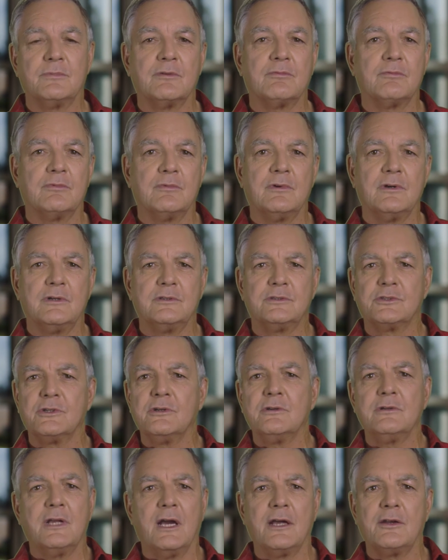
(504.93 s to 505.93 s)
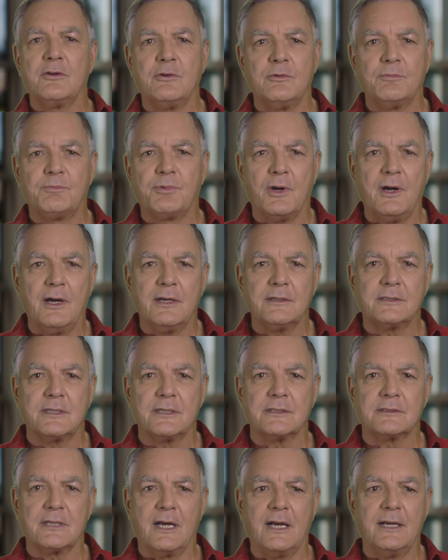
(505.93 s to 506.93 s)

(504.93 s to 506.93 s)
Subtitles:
but during that whole process,